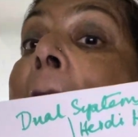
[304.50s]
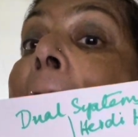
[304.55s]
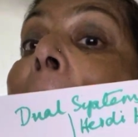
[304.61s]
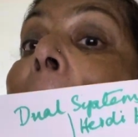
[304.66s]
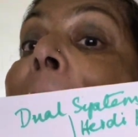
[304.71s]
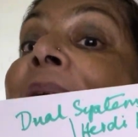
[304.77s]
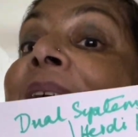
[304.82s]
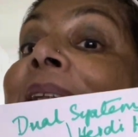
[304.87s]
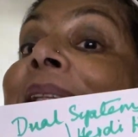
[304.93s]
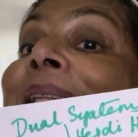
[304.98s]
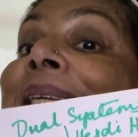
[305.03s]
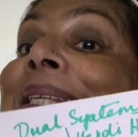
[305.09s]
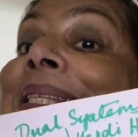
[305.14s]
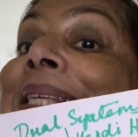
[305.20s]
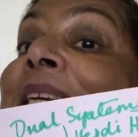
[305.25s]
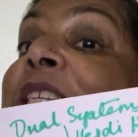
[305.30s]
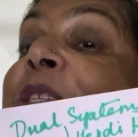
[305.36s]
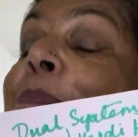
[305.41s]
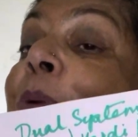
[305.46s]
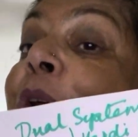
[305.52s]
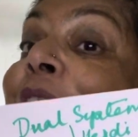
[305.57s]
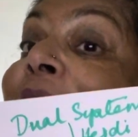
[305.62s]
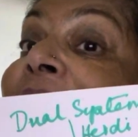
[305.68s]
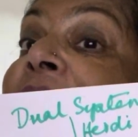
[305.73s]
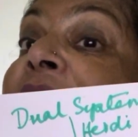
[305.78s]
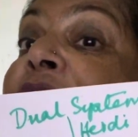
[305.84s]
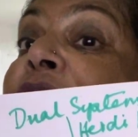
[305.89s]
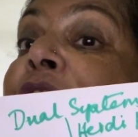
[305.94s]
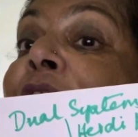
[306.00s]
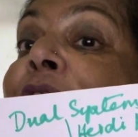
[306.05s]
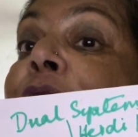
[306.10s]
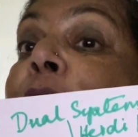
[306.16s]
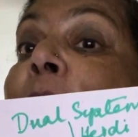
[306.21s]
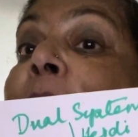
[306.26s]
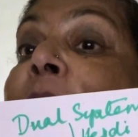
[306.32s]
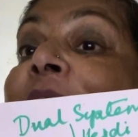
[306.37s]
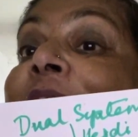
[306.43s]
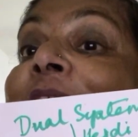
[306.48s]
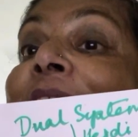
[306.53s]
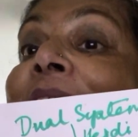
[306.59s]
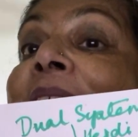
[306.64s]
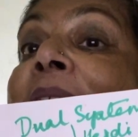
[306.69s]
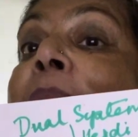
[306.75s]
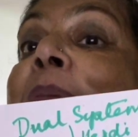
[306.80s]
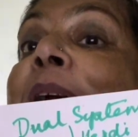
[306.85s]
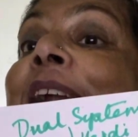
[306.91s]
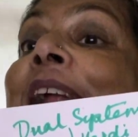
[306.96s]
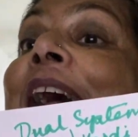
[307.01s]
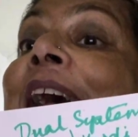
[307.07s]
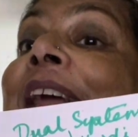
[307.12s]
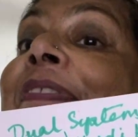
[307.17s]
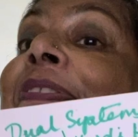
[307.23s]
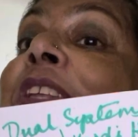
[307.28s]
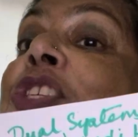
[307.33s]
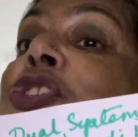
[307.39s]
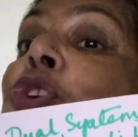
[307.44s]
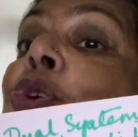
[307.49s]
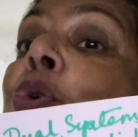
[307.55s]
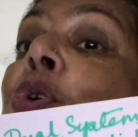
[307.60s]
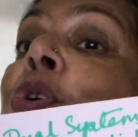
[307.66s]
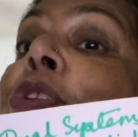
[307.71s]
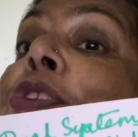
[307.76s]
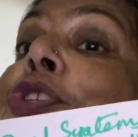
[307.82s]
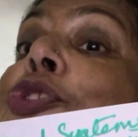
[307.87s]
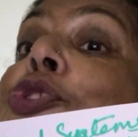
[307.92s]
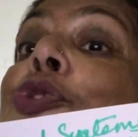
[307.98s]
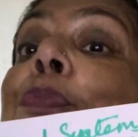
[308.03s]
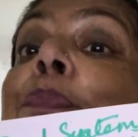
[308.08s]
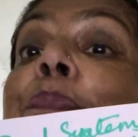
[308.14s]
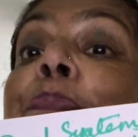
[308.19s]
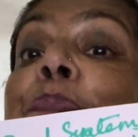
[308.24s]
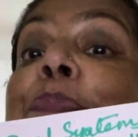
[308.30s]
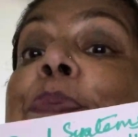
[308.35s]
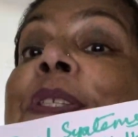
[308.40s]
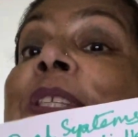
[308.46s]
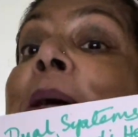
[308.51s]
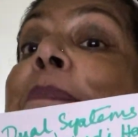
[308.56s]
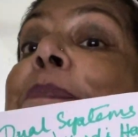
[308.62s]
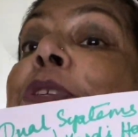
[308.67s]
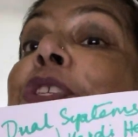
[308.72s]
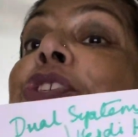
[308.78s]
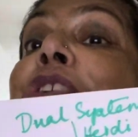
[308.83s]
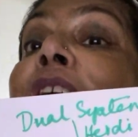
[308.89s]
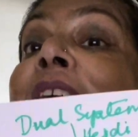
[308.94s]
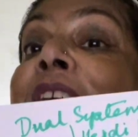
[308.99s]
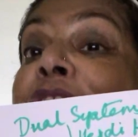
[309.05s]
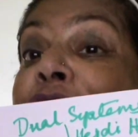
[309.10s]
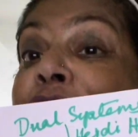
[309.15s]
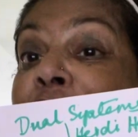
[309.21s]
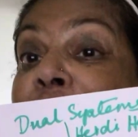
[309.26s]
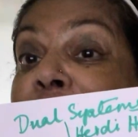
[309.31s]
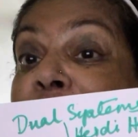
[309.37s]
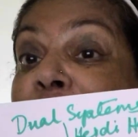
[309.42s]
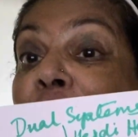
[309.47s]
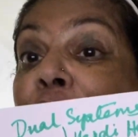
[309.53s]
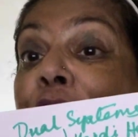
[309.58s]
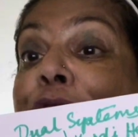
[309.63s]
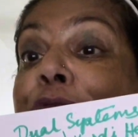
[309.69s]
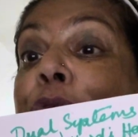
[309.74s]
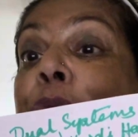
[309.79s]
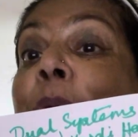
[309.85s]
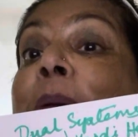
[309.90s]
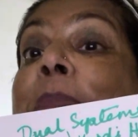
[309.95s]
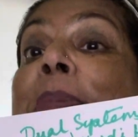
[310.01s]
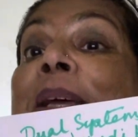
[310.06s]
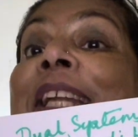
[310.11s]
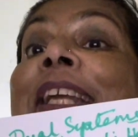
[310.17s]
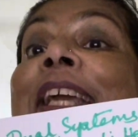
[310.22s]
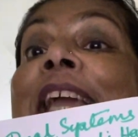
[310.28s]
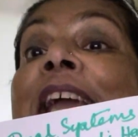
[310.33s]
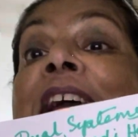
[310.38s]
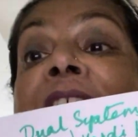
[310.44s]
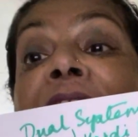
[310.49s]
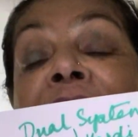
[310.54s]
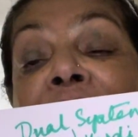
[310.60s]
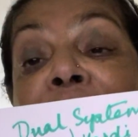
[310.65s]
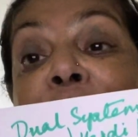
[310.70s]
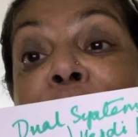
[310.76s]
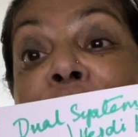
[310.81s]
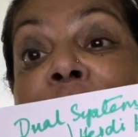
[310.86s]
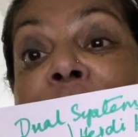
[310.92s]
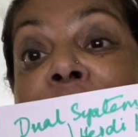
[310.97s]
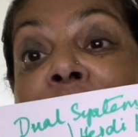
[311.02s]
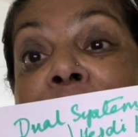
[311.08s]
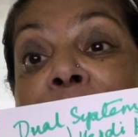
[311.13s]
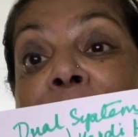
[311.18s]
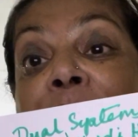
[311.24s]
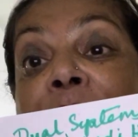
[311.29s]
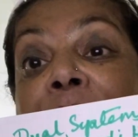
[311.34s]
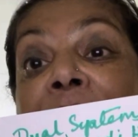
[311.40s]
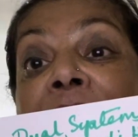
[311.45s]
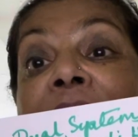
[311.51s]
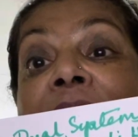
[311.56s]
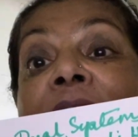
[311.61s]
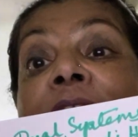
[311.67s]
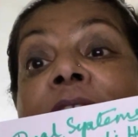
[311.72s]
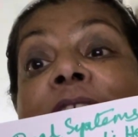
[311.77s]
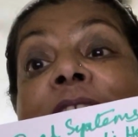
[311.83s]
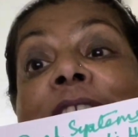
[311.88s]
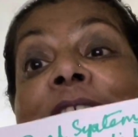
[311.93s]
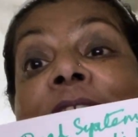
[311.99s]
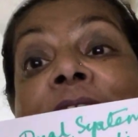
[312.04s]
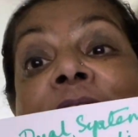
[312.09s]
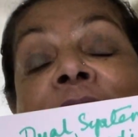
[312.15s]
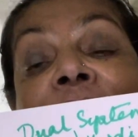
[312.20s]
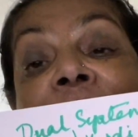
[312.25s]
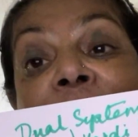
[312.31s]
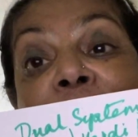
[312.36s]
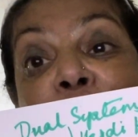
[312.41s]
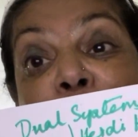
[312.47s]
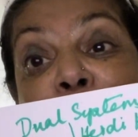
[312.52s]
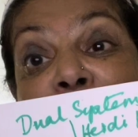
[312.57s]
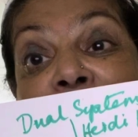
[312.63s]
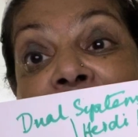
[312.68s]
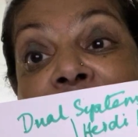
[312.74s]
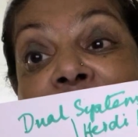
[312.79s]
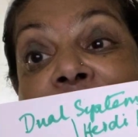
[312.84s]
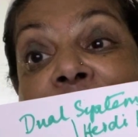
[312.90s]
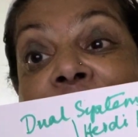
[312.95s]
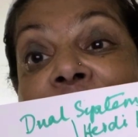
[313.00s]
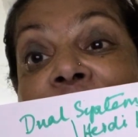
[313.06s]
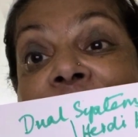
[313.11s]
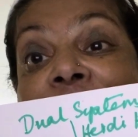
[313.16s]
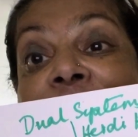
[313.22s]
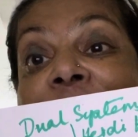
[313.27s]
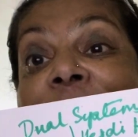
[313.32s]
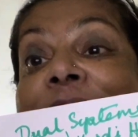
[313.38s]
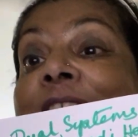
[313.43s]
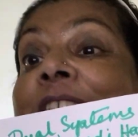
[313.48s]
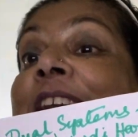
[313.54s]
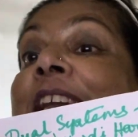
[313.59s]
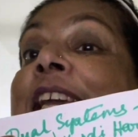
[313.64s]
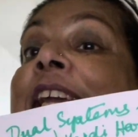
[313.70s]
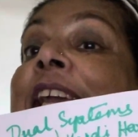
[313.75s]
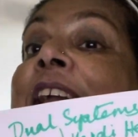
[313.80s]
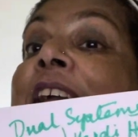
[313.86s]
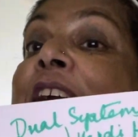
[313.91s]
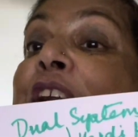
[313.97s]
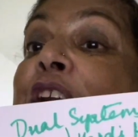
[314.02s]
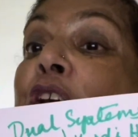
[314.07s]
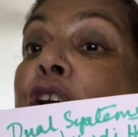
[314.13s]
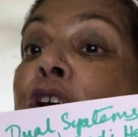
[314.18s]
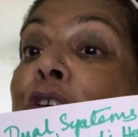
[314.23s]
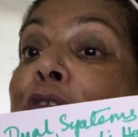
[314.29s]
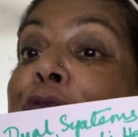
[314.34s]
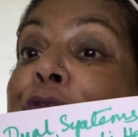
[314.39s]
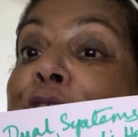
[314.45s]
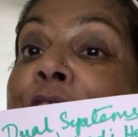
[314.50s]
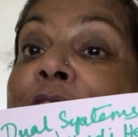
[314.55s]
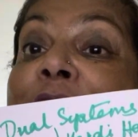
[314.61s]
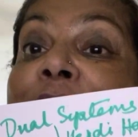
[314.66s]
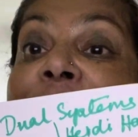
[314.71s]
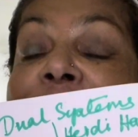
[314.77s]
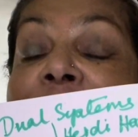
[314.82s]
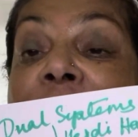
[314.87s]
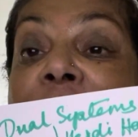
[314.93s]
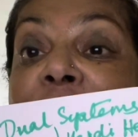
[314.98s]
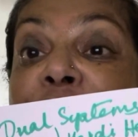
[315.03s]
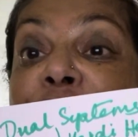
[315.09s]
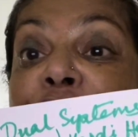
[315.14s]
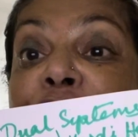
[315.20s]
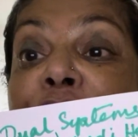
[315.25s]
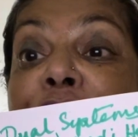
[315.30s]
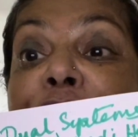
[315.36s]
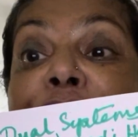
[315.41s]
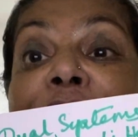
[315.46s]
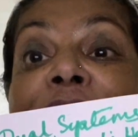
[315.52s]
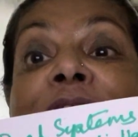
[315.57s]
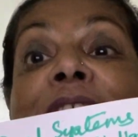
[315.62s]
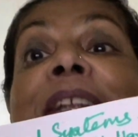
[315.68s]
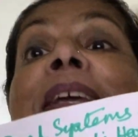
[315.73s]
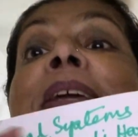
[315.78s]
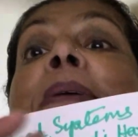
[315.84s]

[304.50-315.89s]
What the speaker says: But this exploitation of women's labor and this whole substructure of women caregiver, taking care of elderly, taking care of young children,